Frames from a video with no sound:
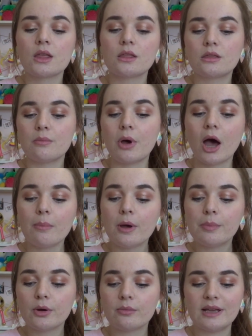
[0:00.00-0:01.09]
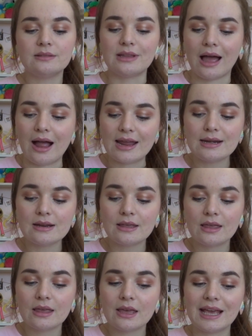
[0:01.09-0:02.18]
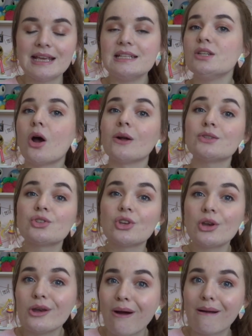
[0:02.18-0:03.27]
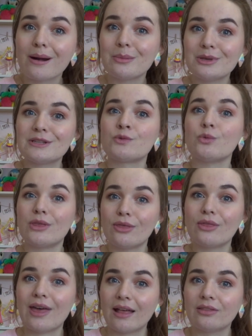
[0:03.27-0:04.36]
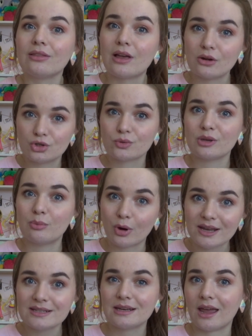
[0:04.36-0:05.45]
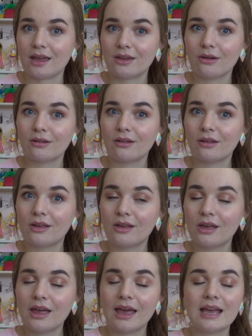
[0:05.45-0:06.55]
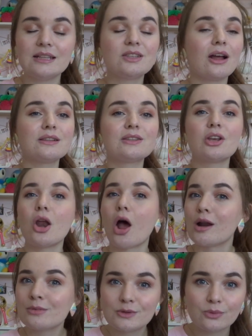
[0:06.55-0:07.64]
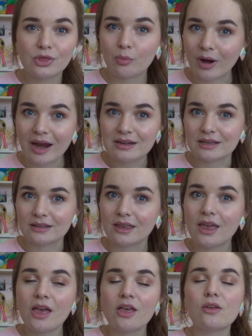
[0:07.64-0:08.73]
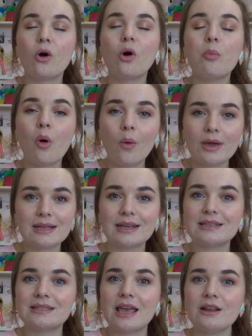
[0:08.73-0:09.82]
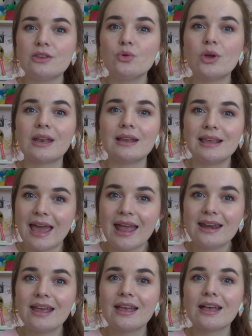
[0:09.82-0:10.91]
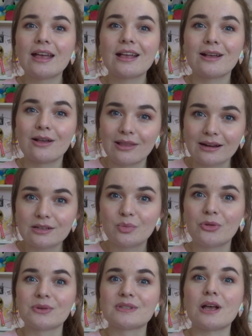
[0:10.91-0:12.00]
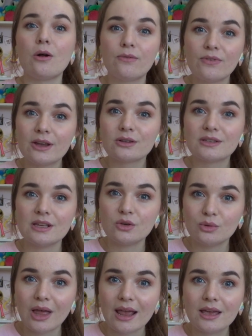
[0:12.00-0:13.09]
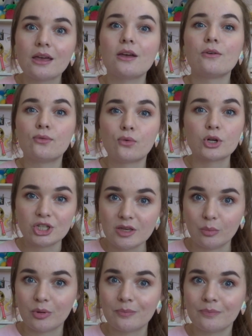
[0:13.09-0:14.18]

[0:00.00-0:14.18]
The pop-up parade line is not synonymous with that luxury price tag. It's not synonymous with the branding. The whole point is that you can get collectibles of figures that you like for cheap.